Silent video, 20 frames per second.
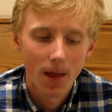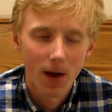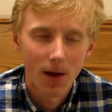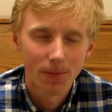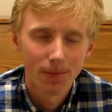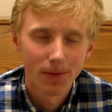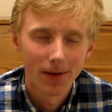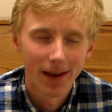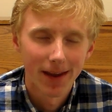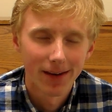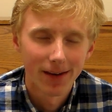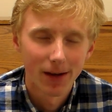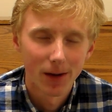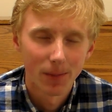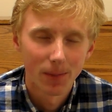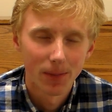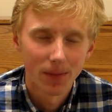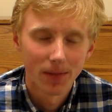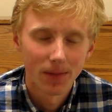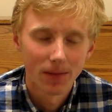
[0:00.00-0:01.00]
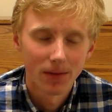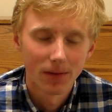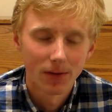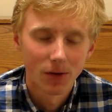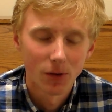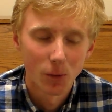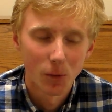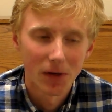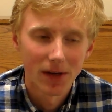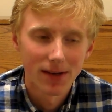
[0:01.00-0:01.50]
often end up
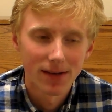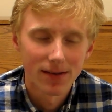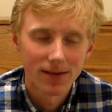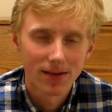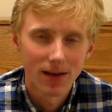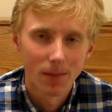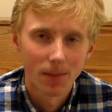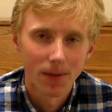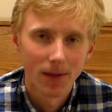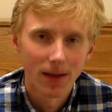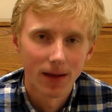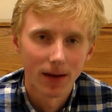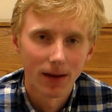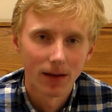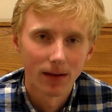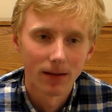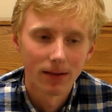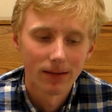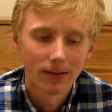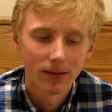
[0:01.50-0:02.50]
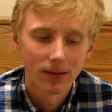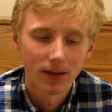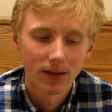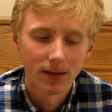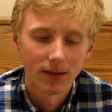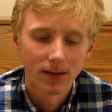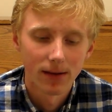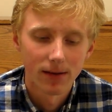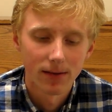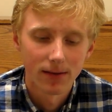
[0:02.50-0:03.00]
doing something
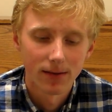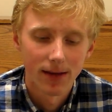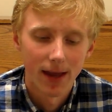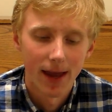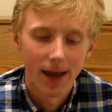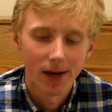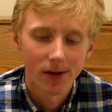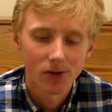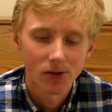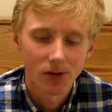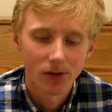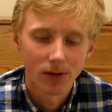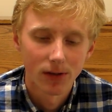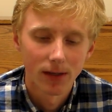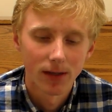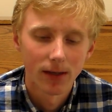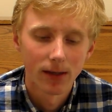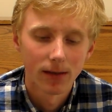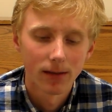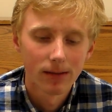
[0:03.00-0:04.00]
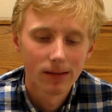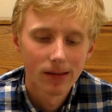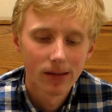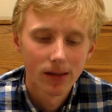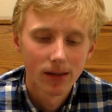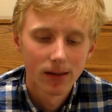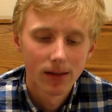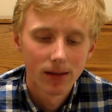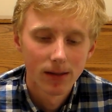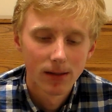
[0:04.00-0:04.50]
that doesn't actually
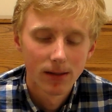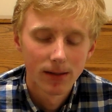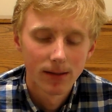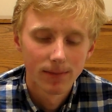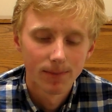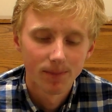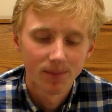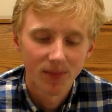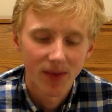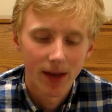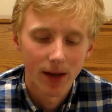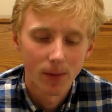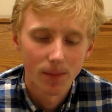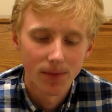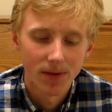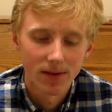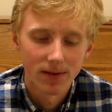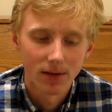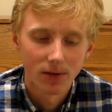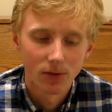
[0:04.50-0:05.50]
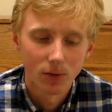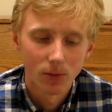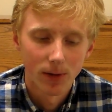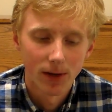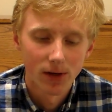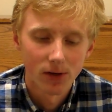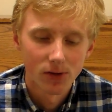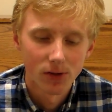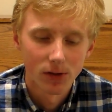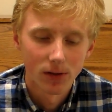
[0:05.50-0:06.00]
help the
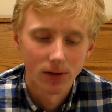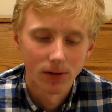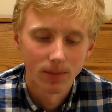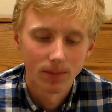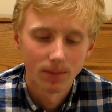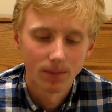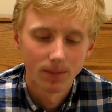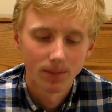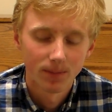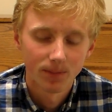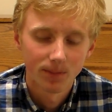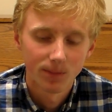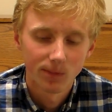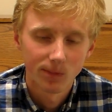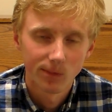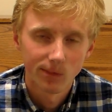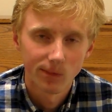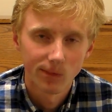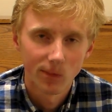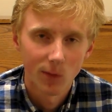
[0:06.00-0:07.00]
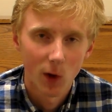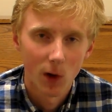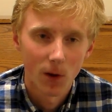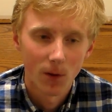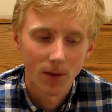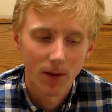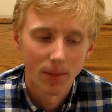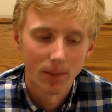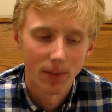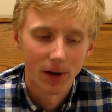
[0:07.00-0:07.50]
situation
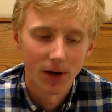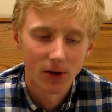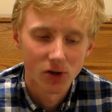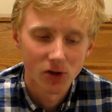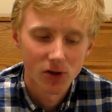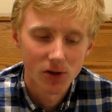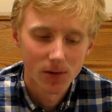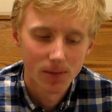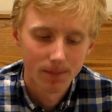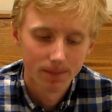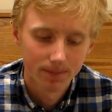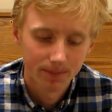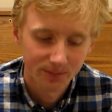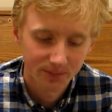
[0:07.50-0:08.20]
all that much.